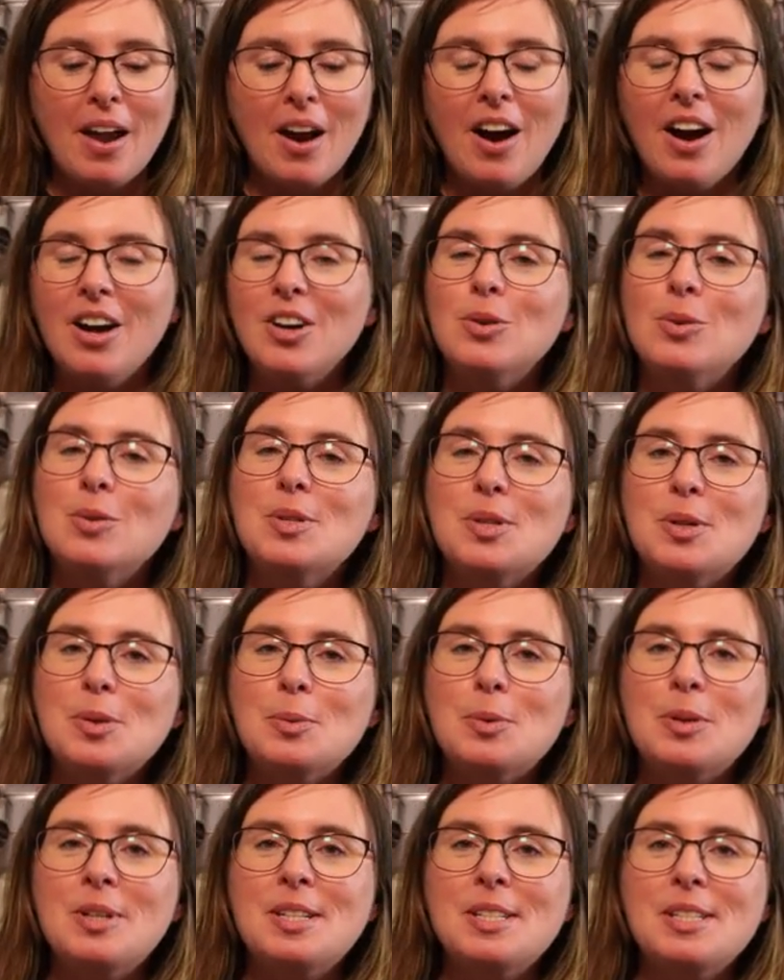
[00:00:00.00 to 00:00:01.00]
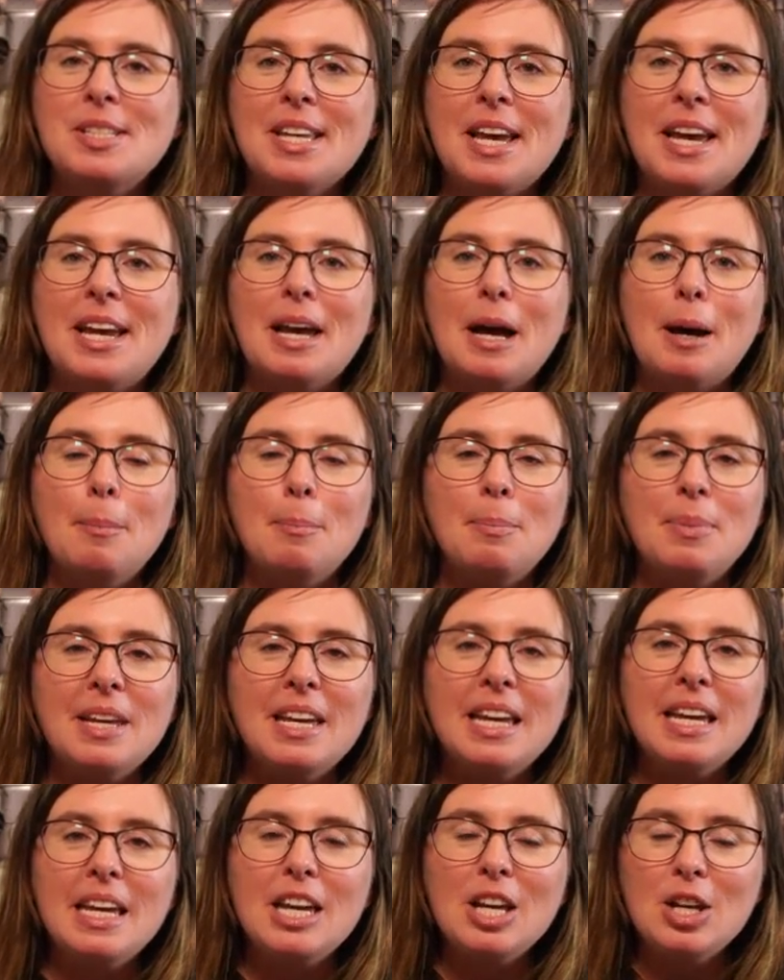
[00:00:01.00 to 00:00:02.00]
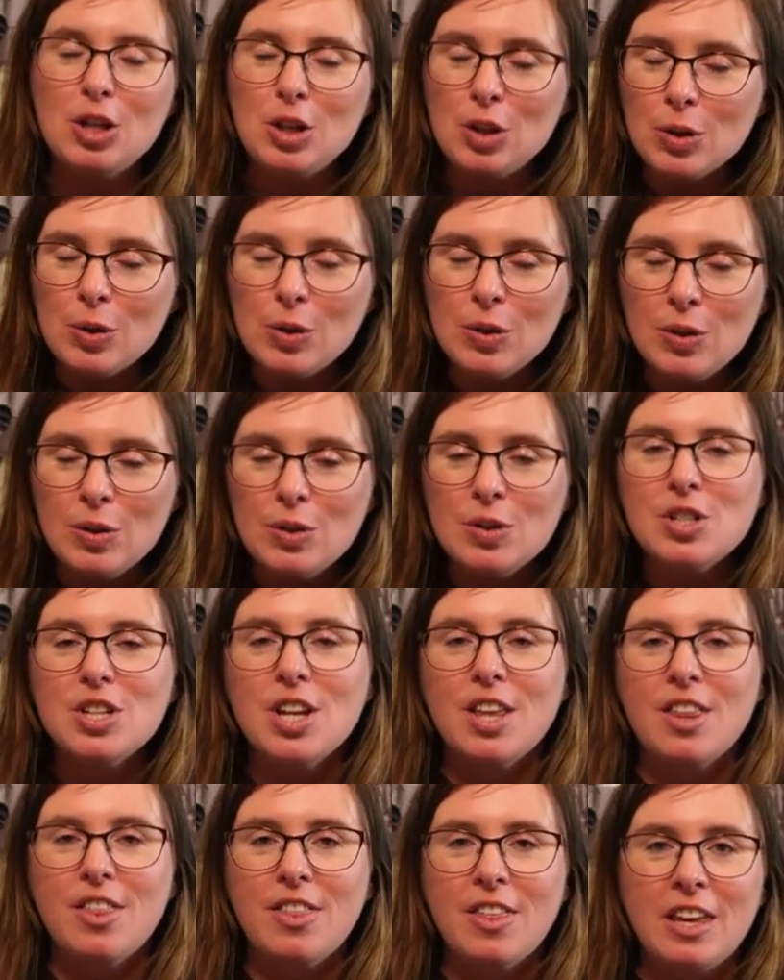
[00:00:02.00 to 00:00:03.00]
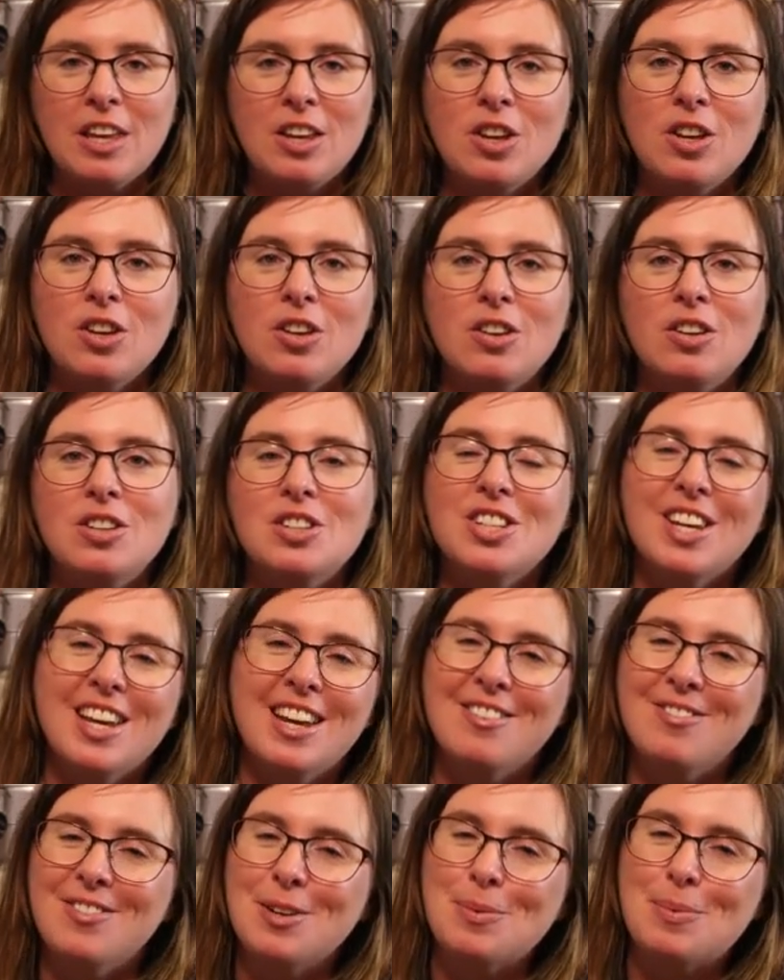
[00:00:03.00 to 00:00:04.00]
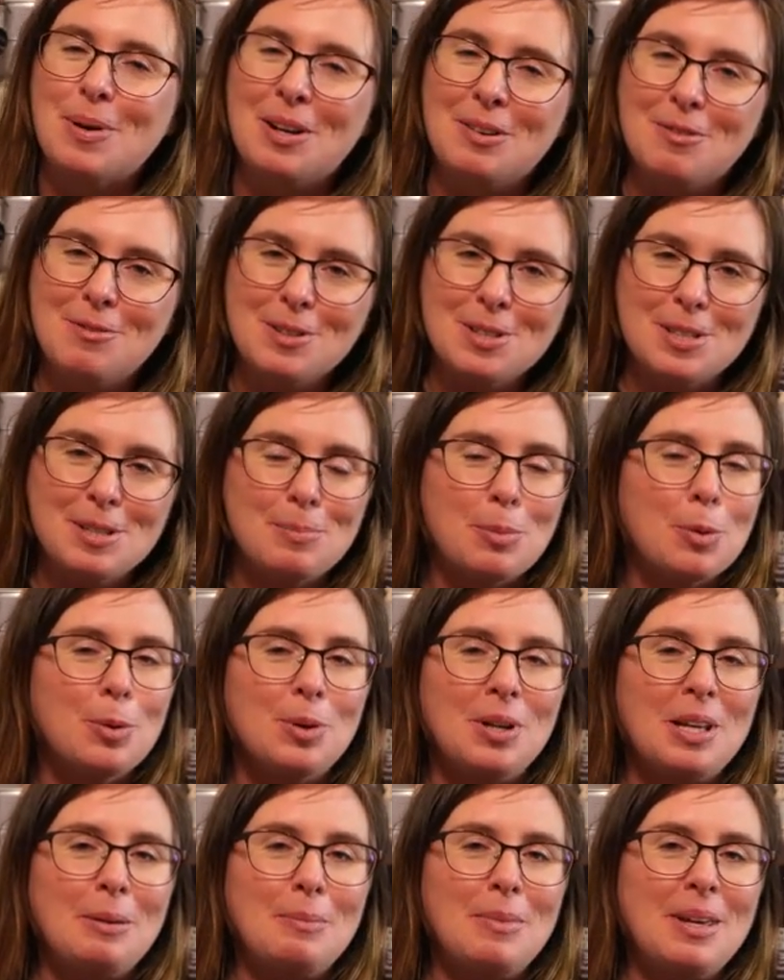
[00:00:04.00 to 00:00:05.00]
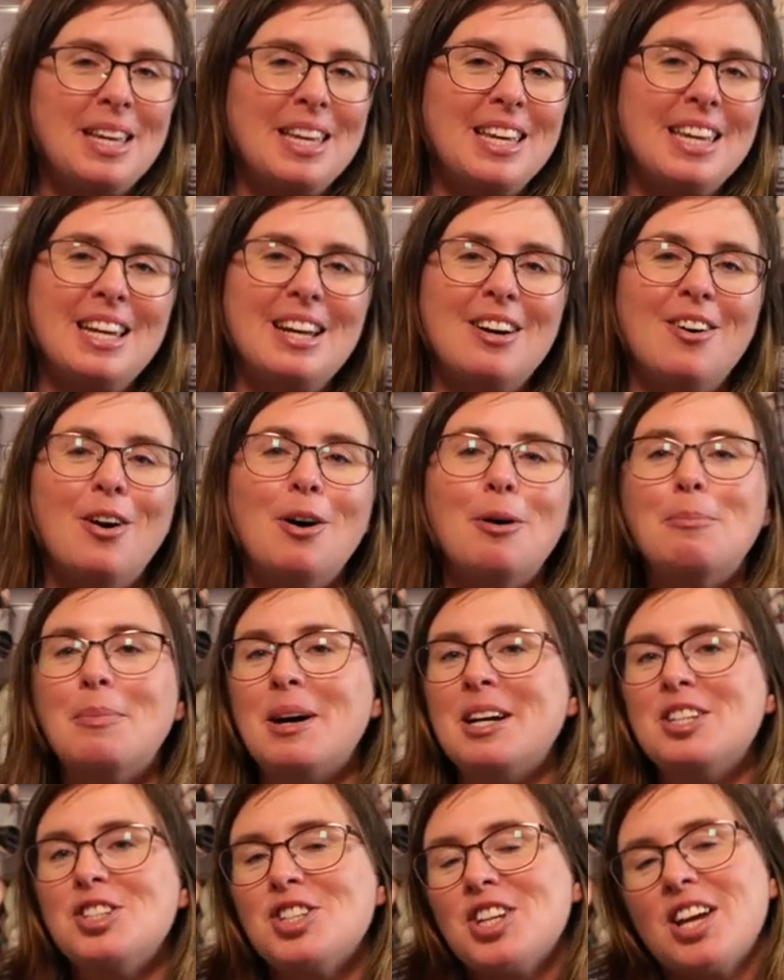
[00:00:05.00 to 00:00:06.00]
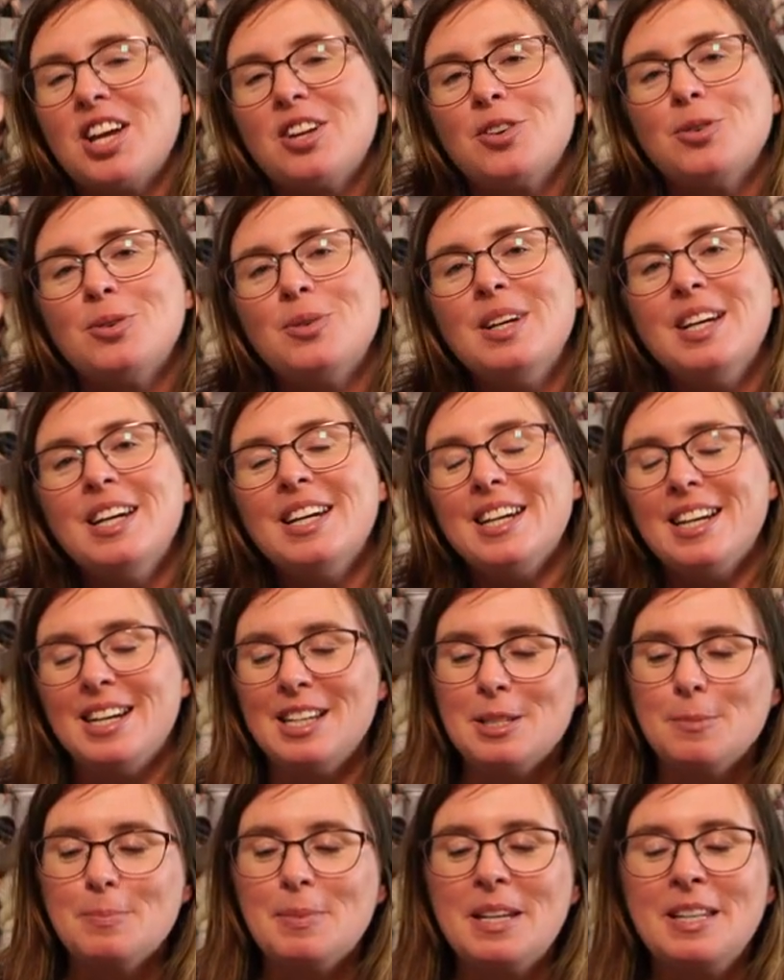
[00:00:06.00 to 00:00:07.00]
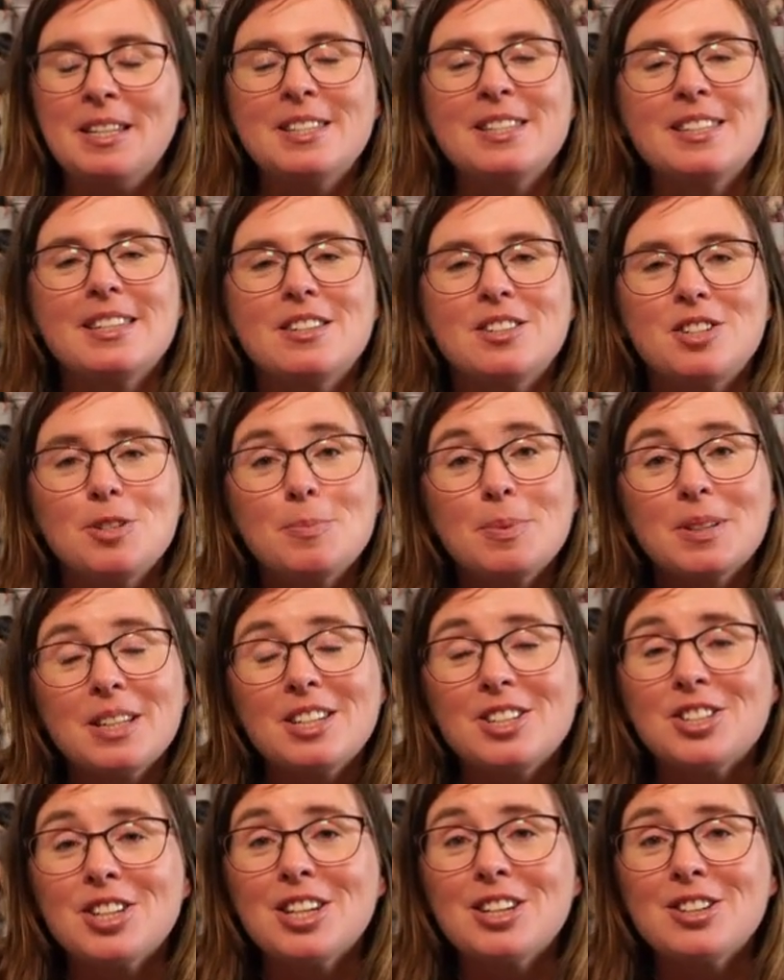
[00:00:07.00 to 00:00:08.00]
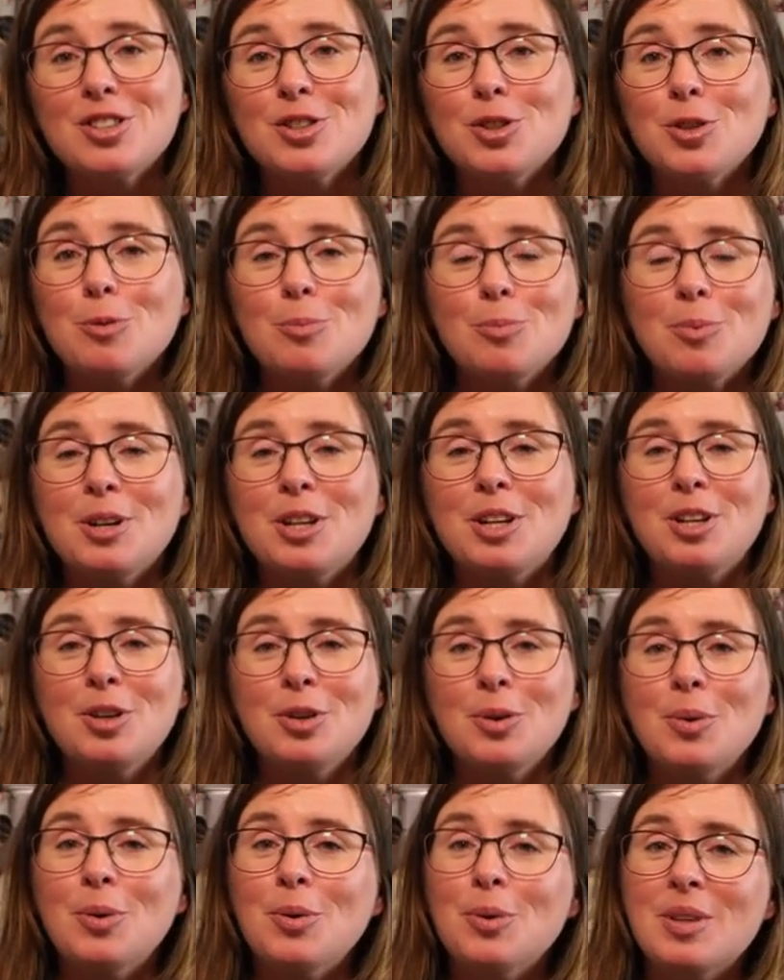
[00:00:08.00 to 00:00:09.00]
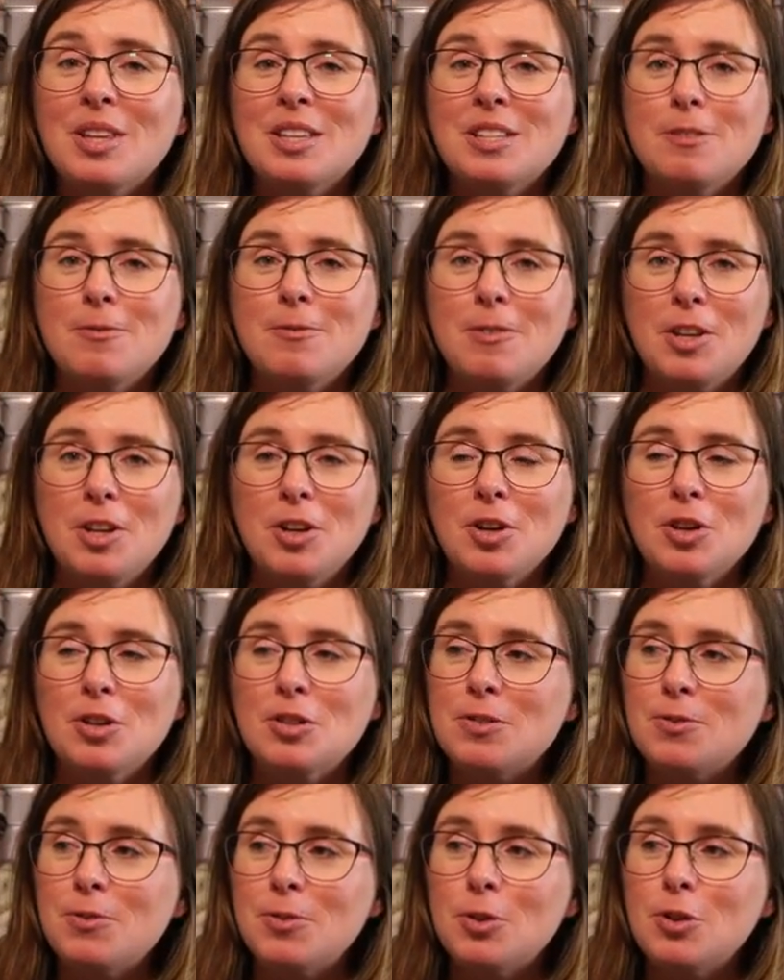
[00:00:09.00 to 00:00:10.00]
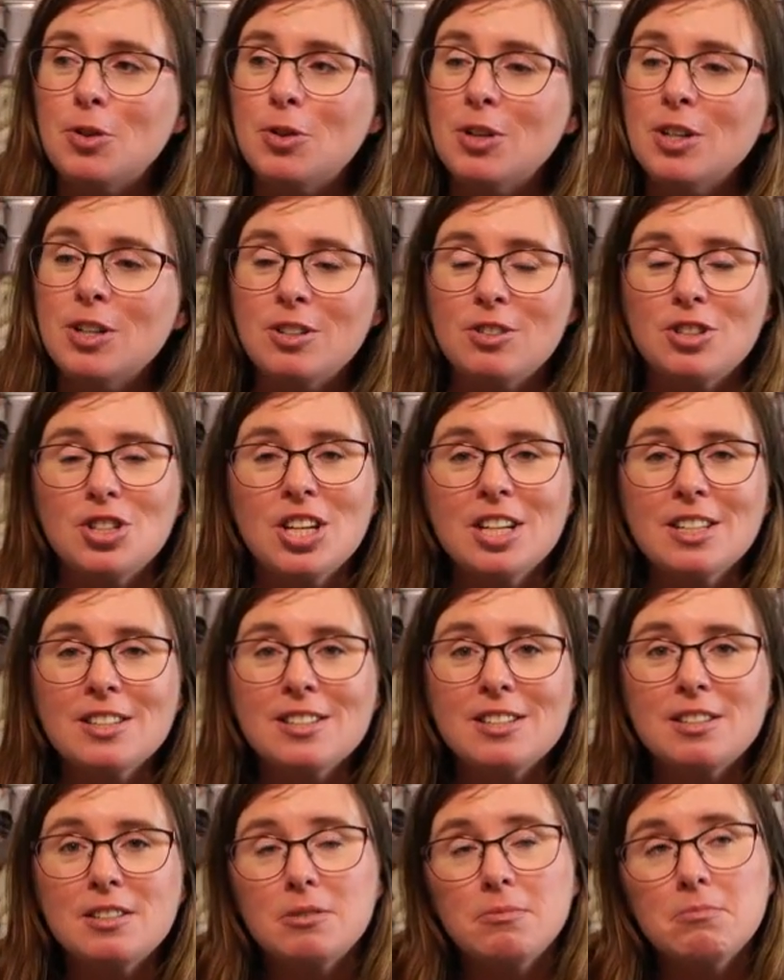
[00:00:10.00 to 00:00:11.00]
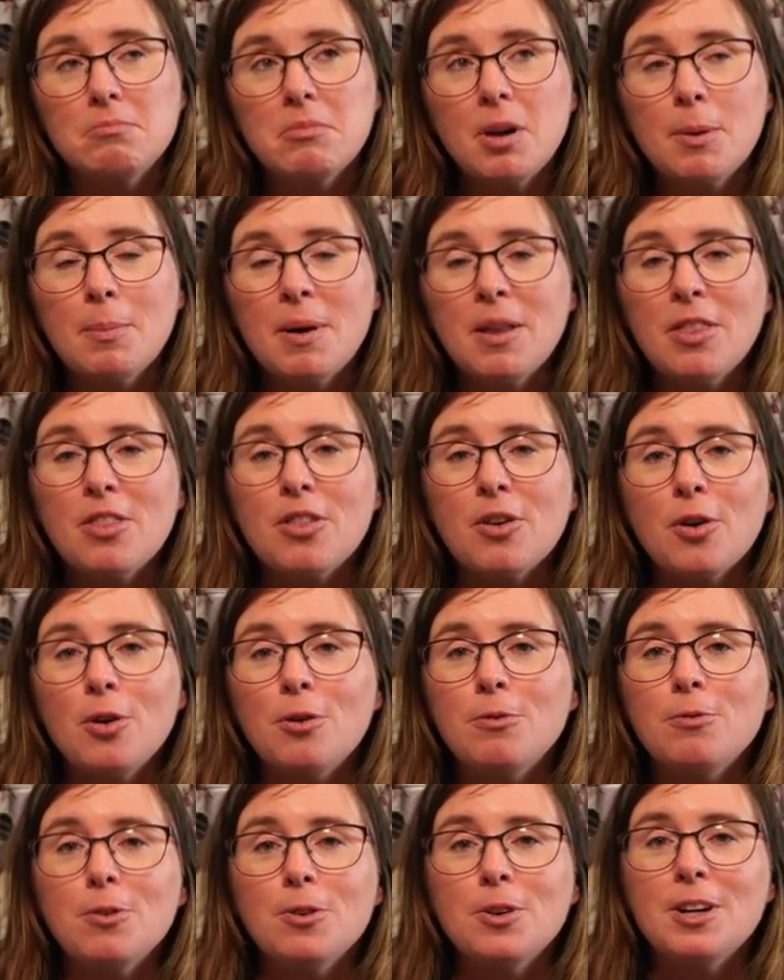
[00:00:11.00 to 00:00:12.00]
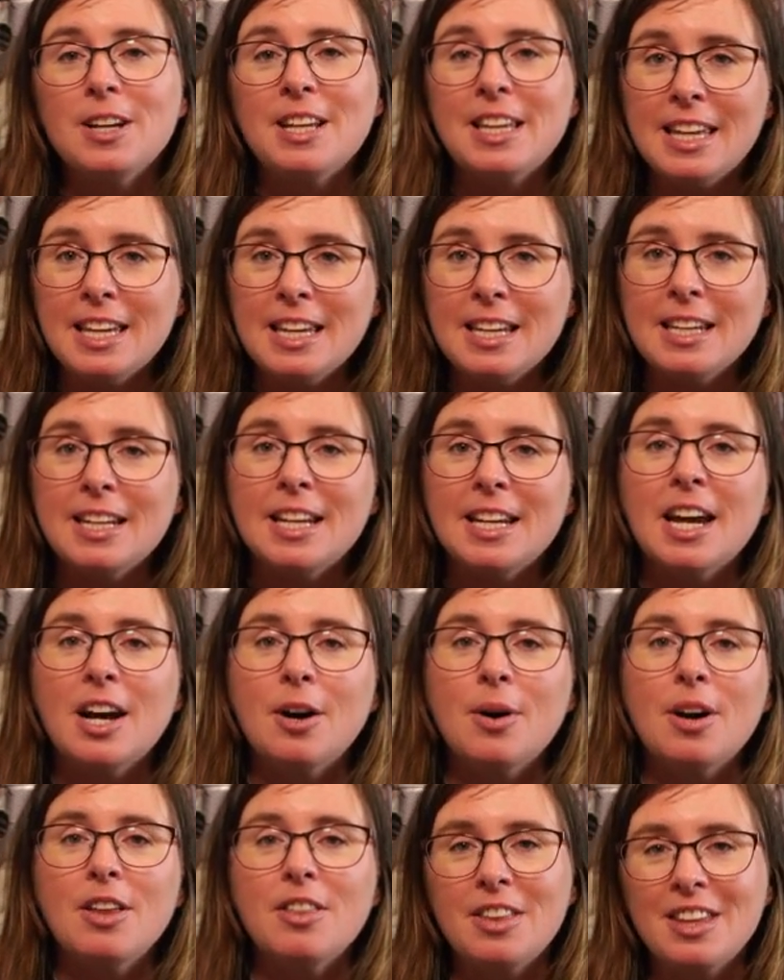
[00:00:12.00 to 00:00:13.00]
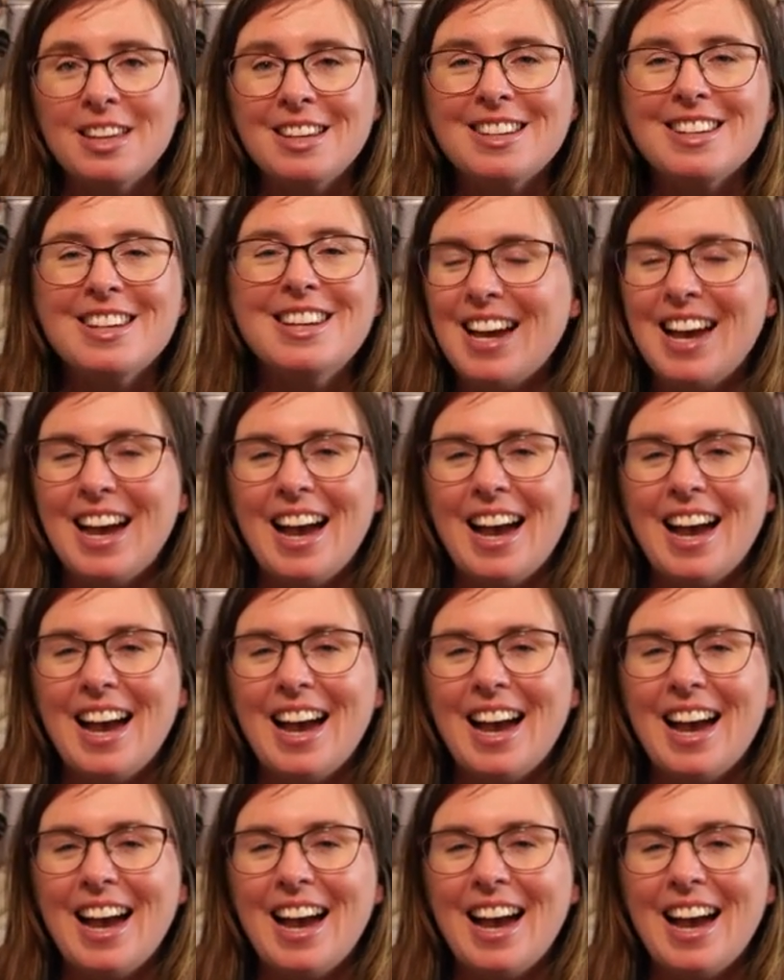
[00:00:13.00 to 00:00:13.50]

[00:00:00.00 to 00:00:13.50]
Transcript: I also wanted to say a big, huge thank you to everyone for supporting me here on my channel. It's been such a pleasure to bring you all these videos for just a month over a year now, I think.